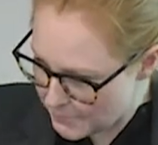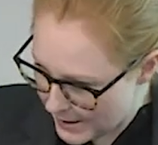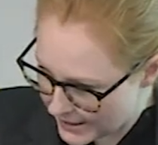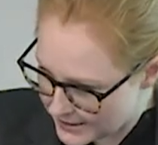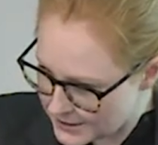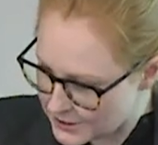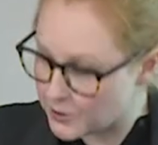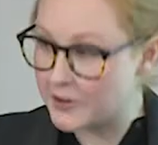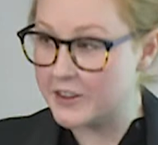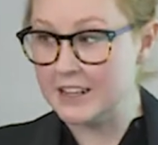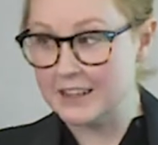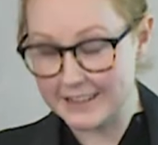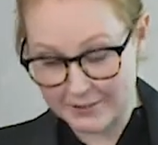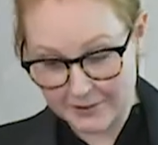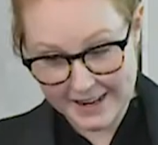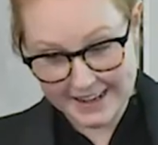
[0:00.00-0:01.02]
Mountain, or the
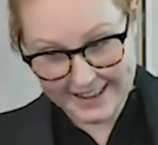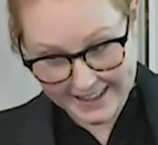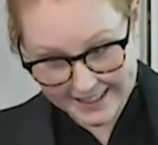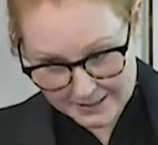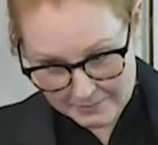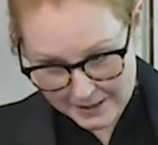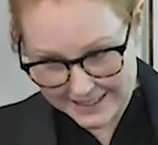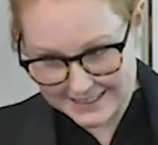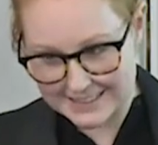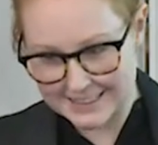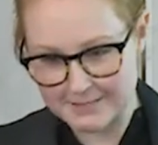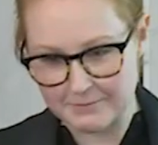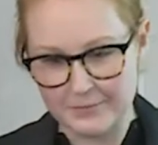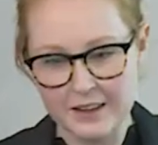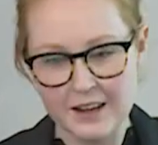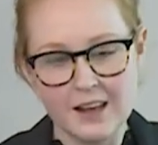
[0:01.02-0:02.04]
Little Headache Mountain.